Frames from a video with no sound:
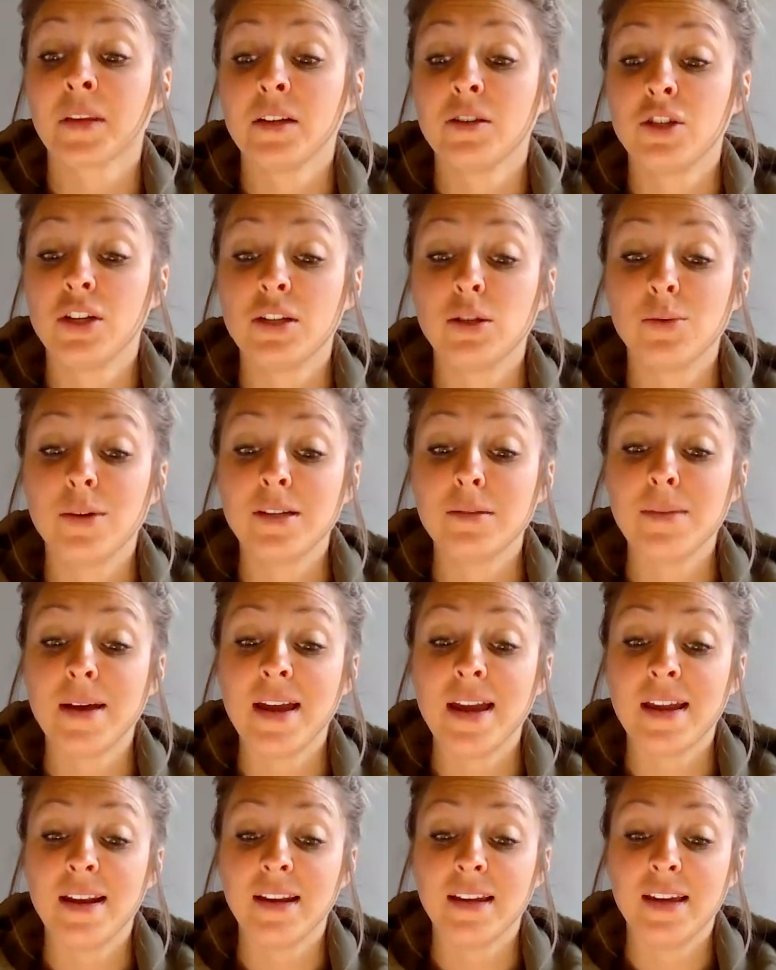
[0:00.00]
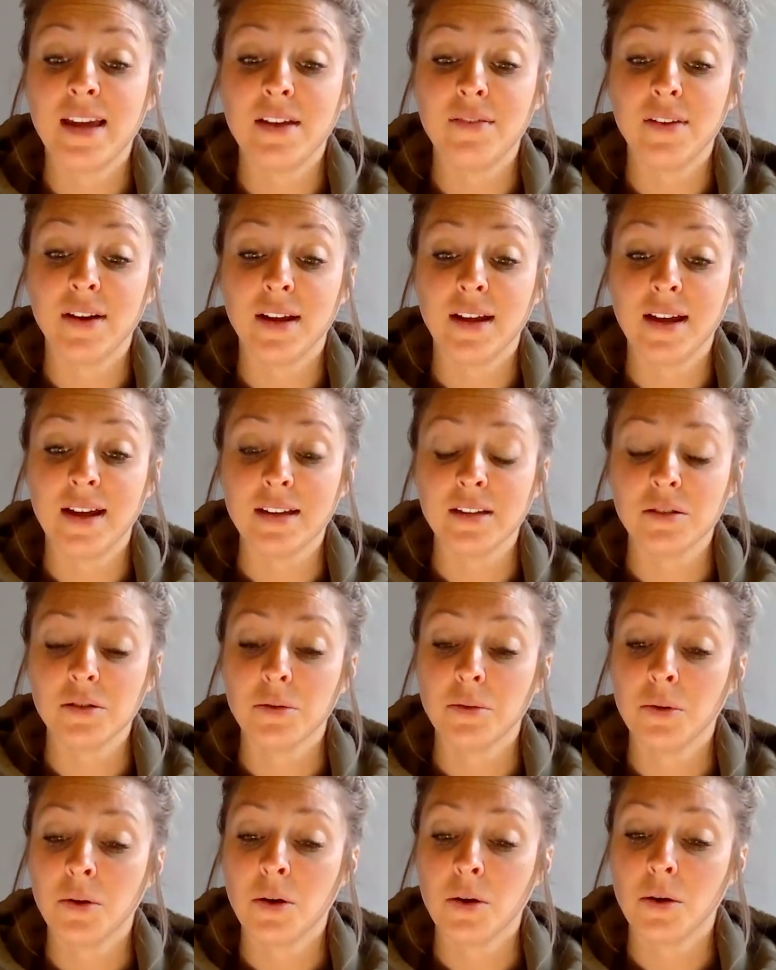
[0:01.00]
She squeezed my hand and gave it a kiss.
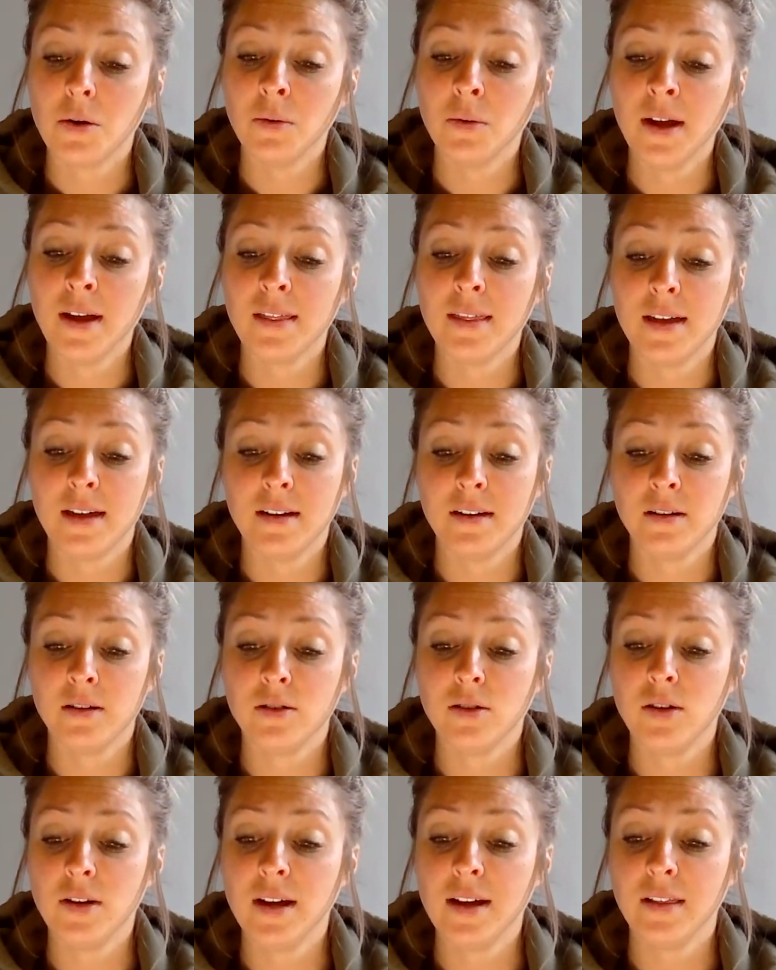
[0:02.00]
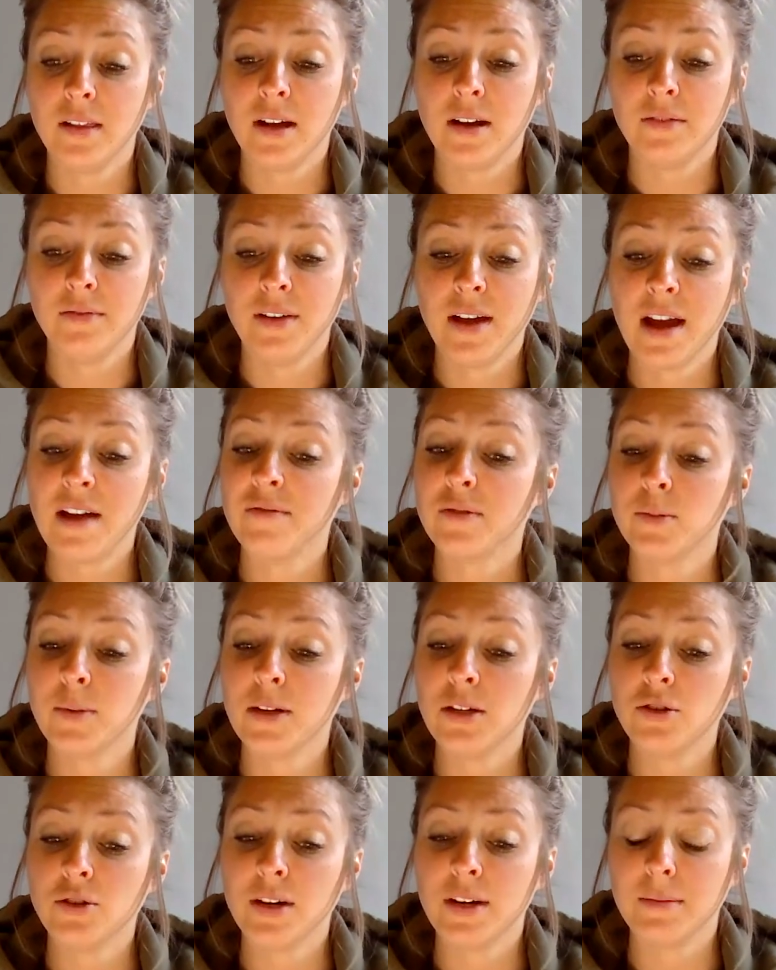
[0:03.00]
Okay then. Good night, love. Have
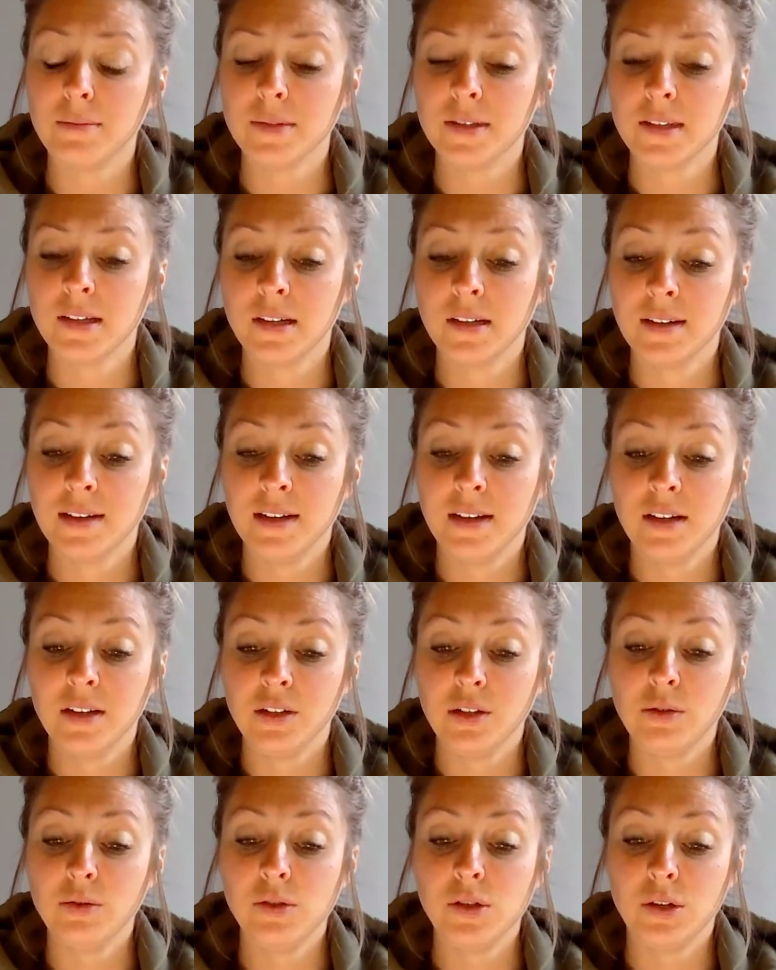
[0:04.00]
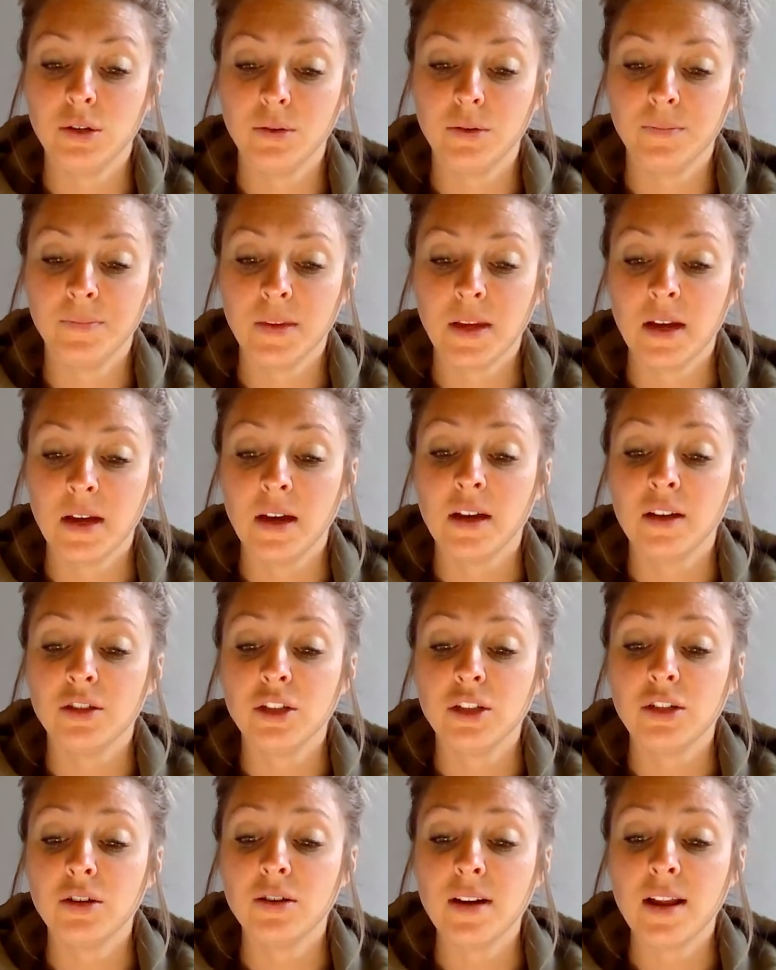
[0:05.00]
sweet dreams. You too.
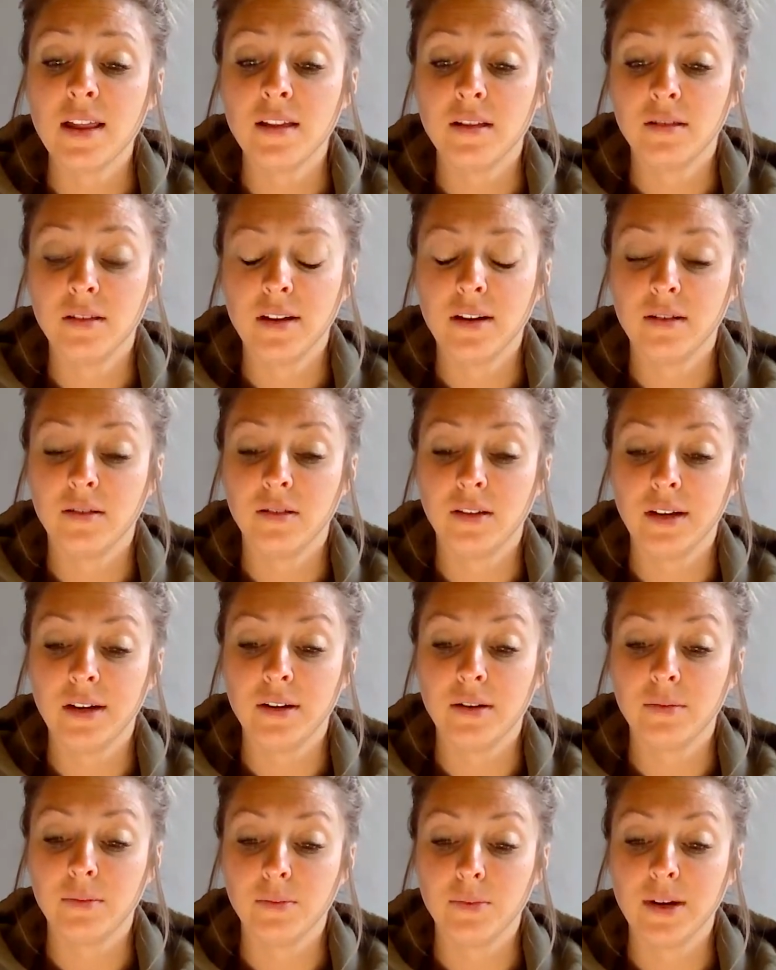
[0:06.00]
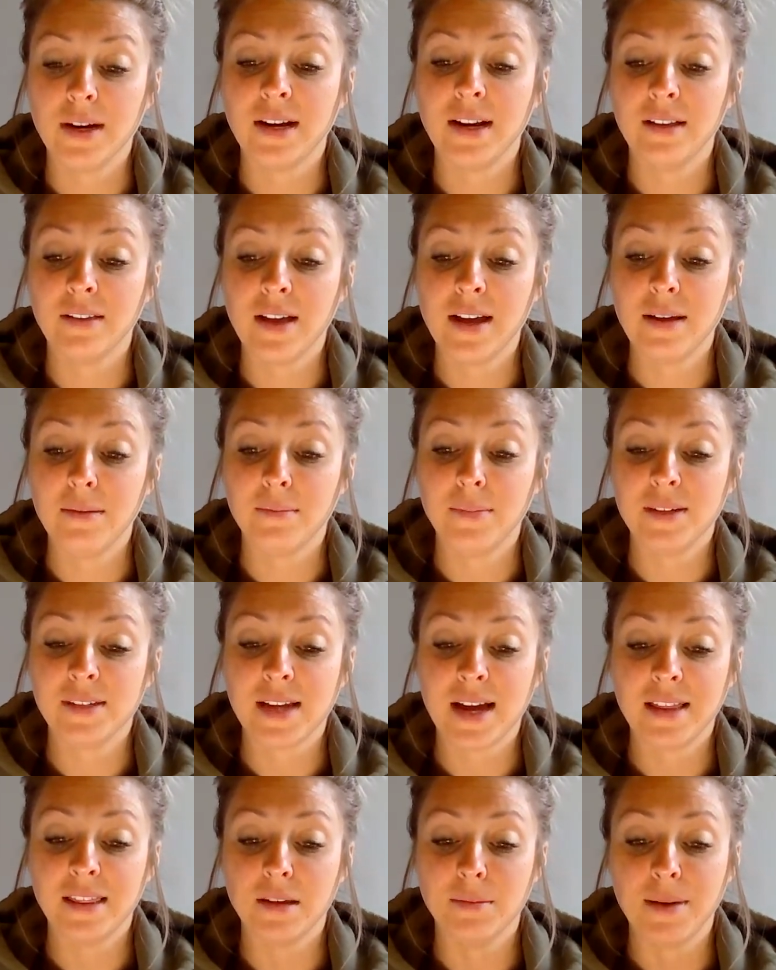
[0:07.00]
She turned on a little reading light
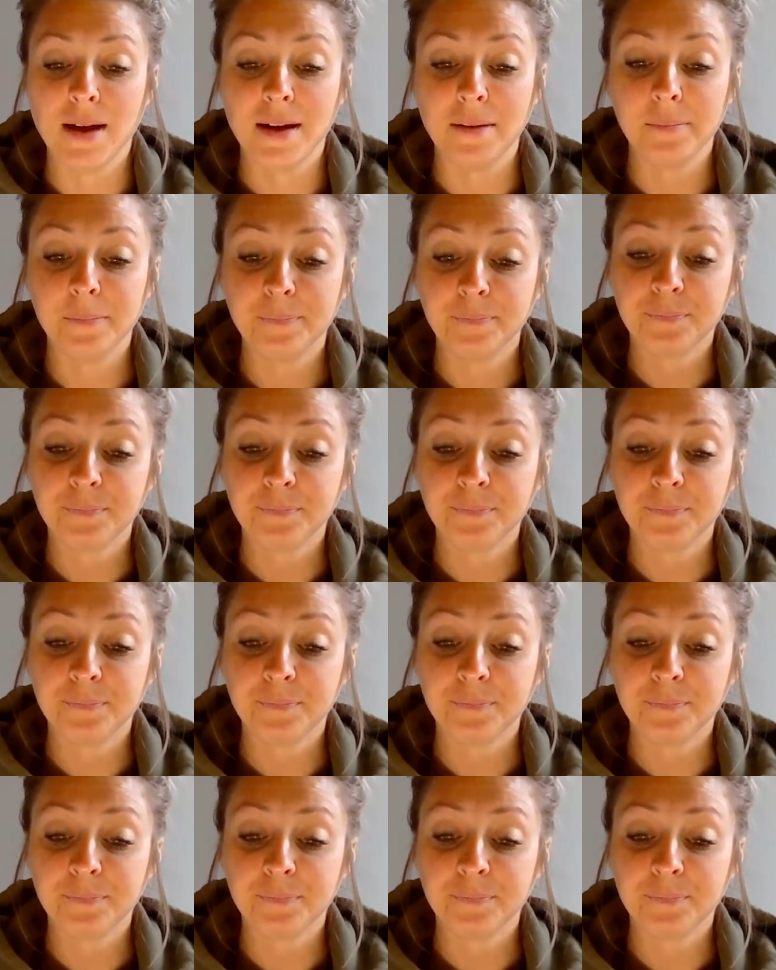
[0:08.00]
beside the bed.